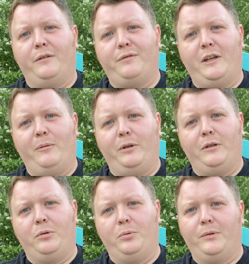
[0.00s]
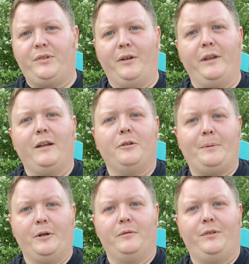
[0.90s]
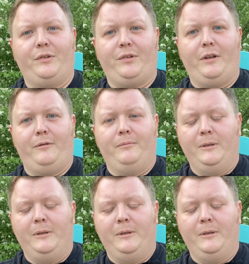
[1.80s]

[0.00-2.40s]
the family who was selling it as part of his estate.